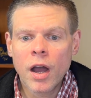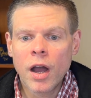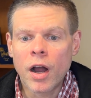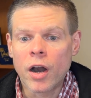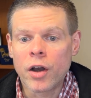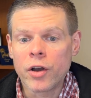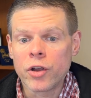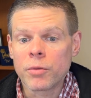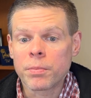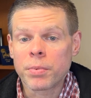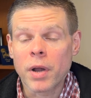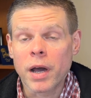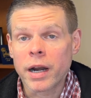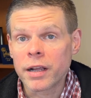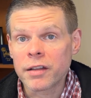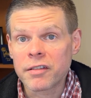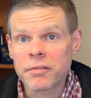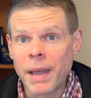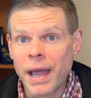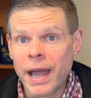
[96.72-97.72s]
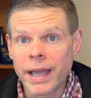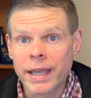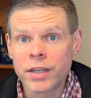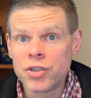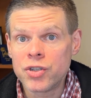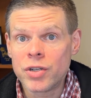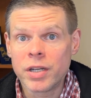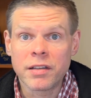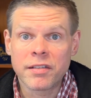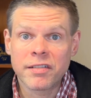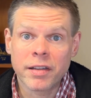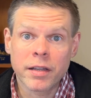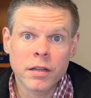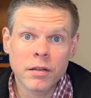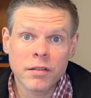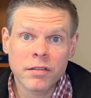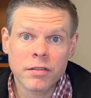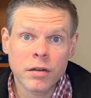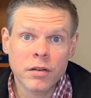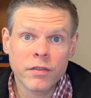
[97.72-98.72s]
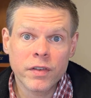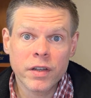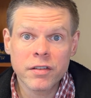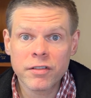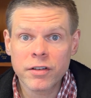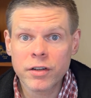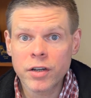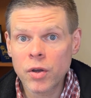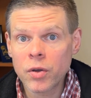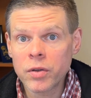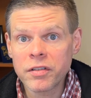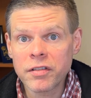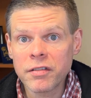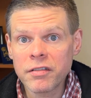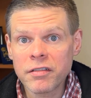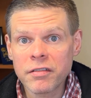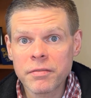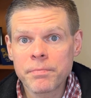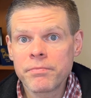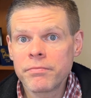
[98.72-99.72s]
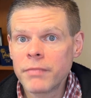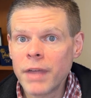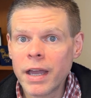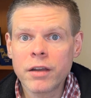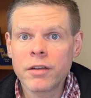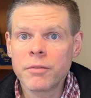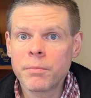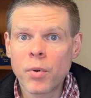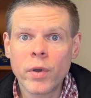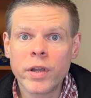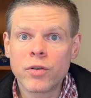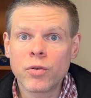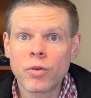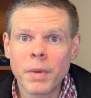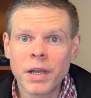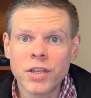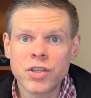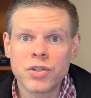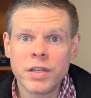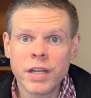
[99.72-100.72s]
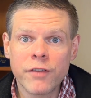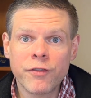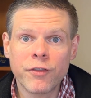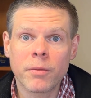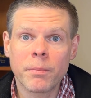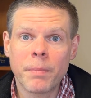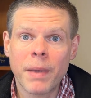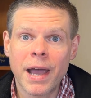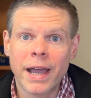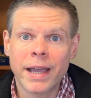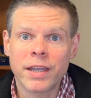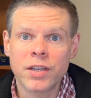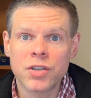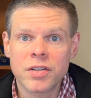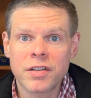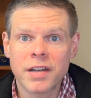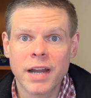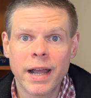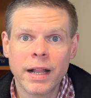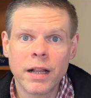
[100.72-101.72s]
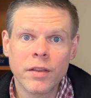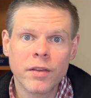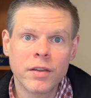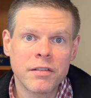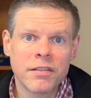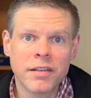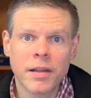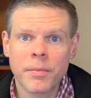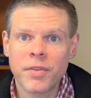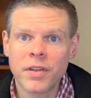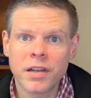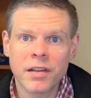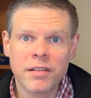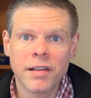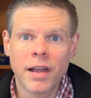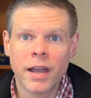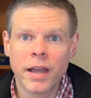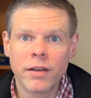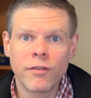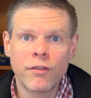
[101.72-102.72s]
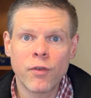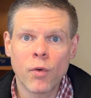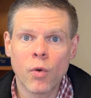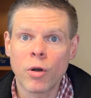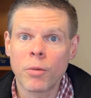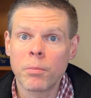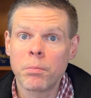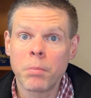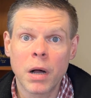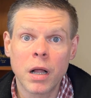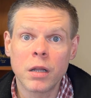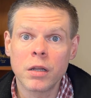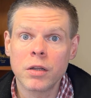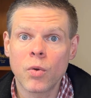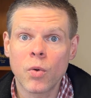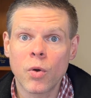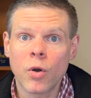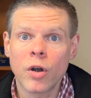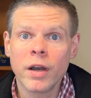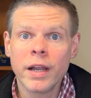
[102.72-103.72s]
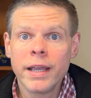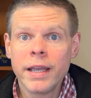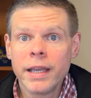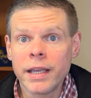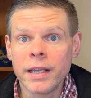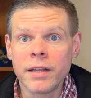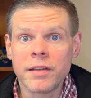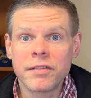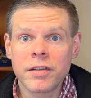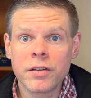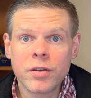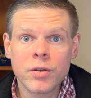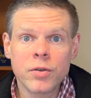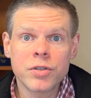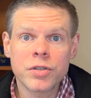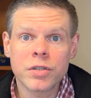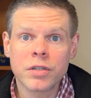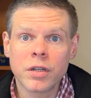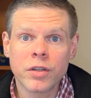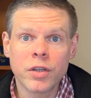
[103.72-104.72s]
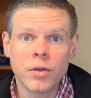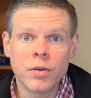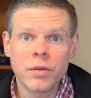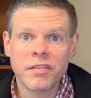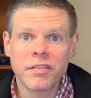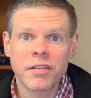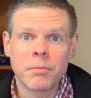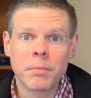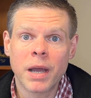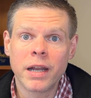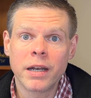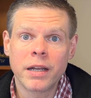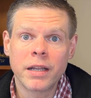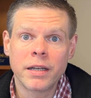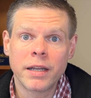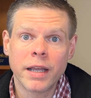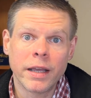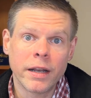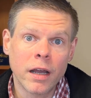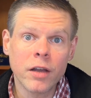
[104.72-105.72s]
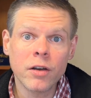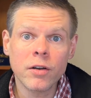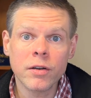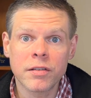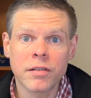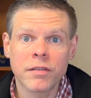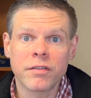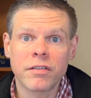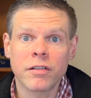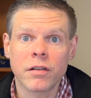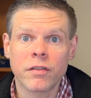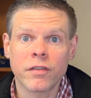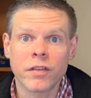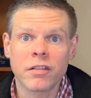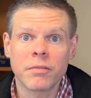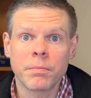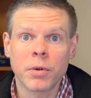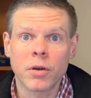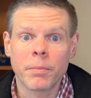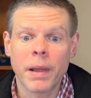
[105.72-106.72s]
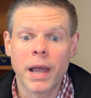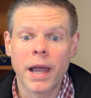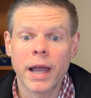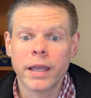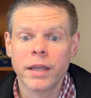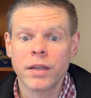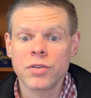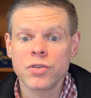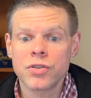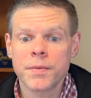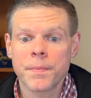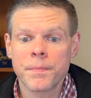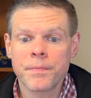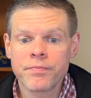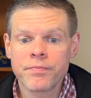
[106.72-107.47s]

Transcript: Are your products packaged in single servings or doses? That could point to a much different package style than something designed for bulk or institutional use that might contain hundreds of servings per package.